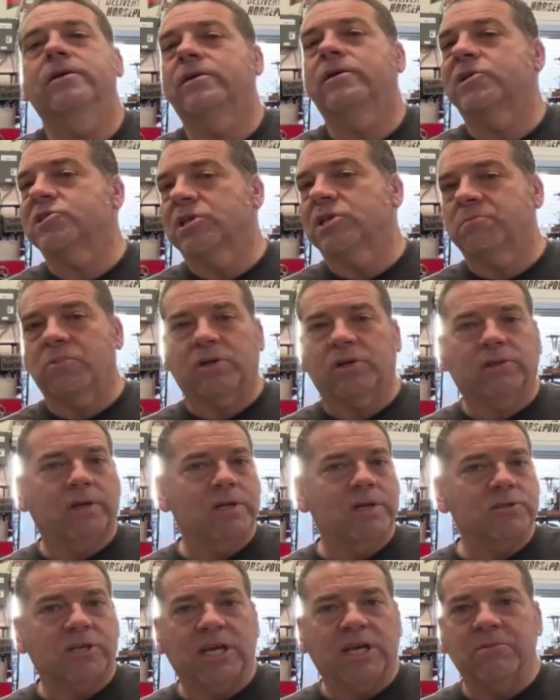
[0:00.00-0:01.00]
The slipper
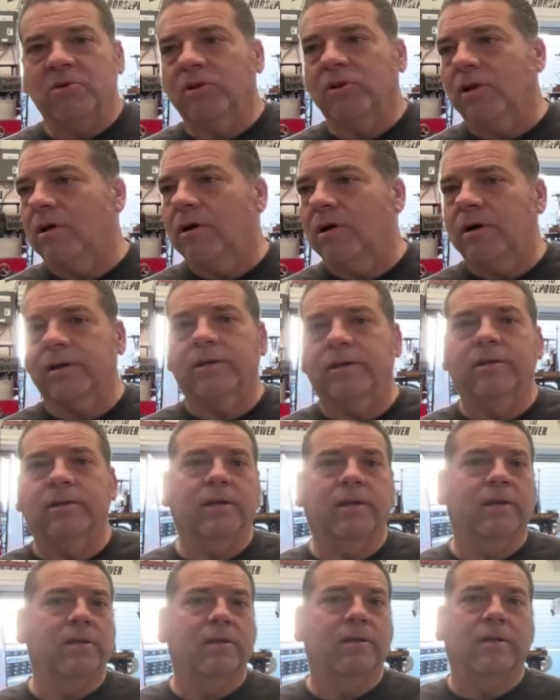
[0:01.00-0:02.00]
clutch came along, and
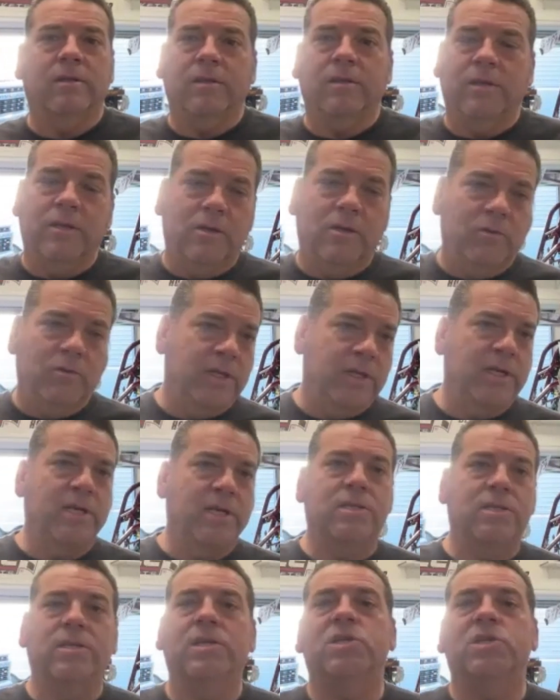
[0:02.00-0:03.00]
the
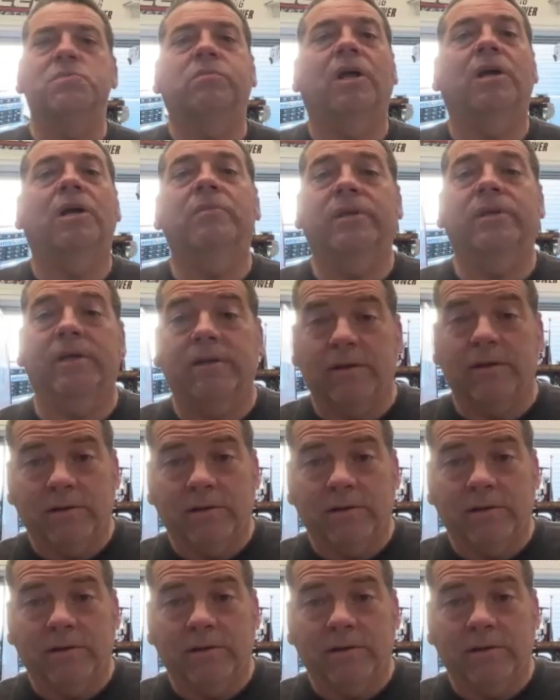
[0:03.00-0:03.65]
ETs plummeted,